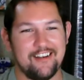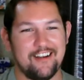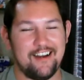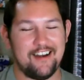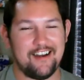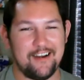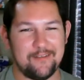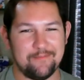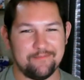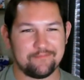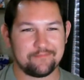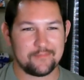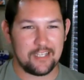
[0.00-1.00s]

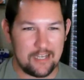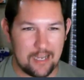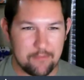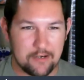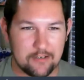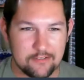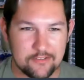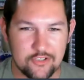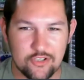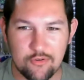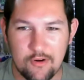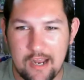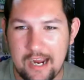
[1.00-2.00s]
Um, I want to
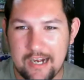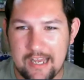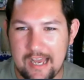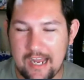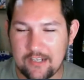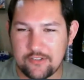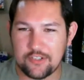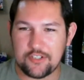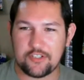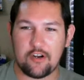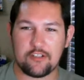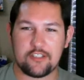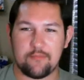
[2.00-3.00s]
try to actually
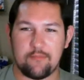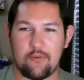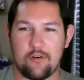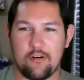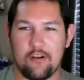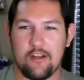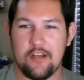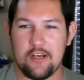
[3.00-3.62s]
start some more